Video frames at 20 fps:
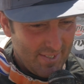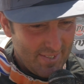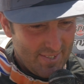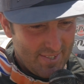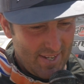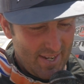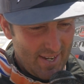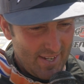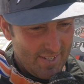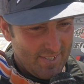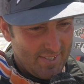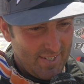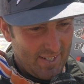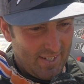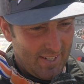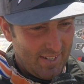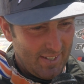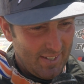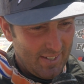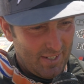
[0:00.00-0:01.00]
to
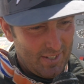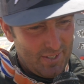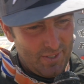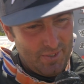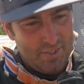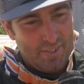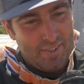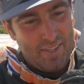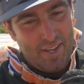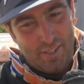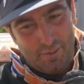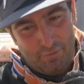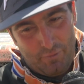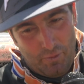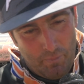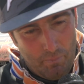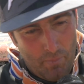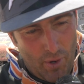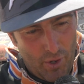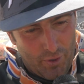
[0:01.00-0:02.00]
CST. A huge thanks
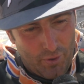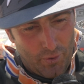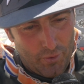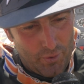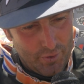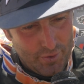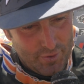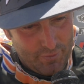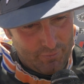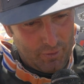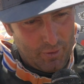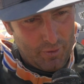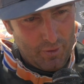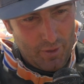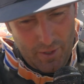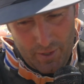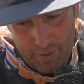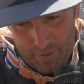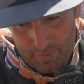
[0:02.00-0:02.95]
for Mark Holtz for